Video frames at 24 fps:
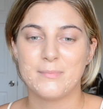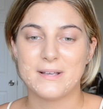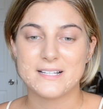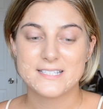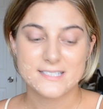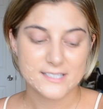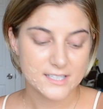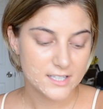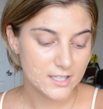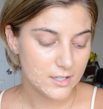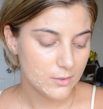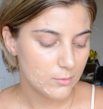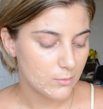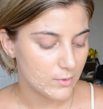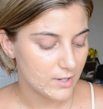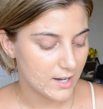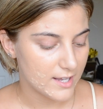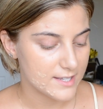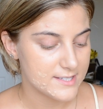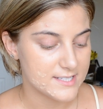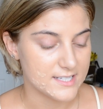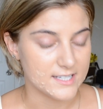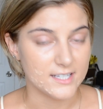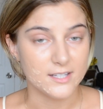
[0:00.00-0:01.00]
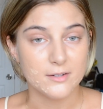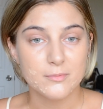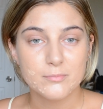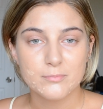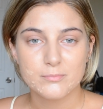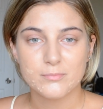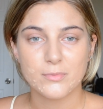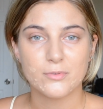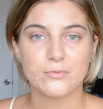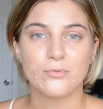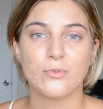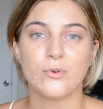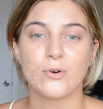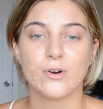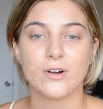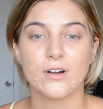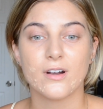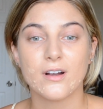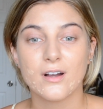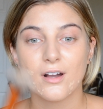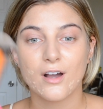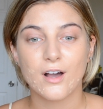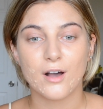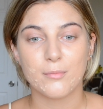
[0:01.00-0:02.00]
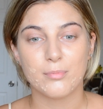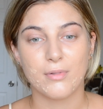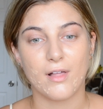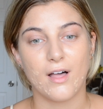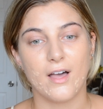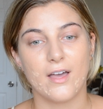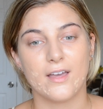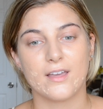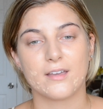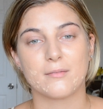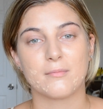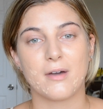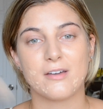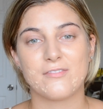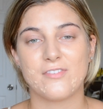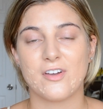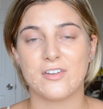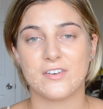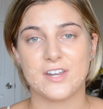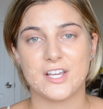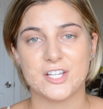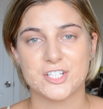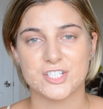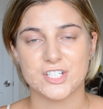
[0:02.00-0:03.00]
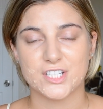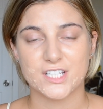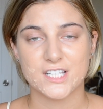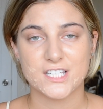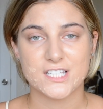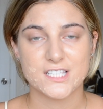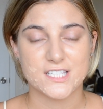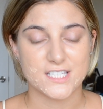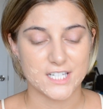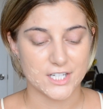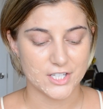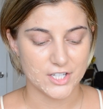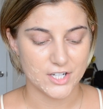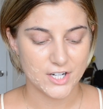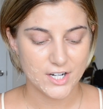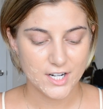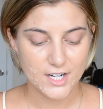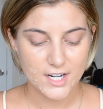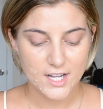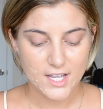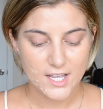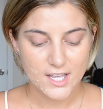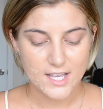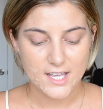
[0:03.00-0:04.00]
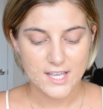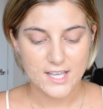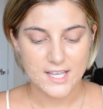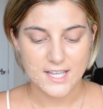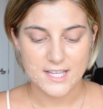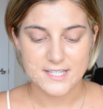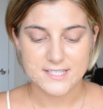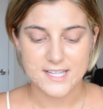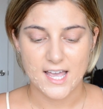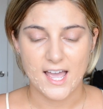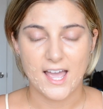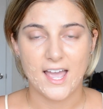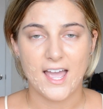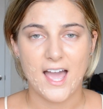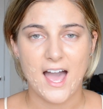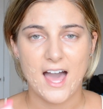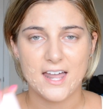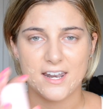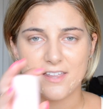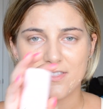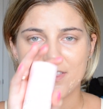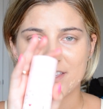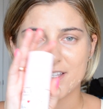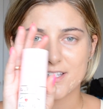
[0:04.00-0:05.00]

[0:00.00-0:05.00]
basically what I did before applying my foundation and concealer is I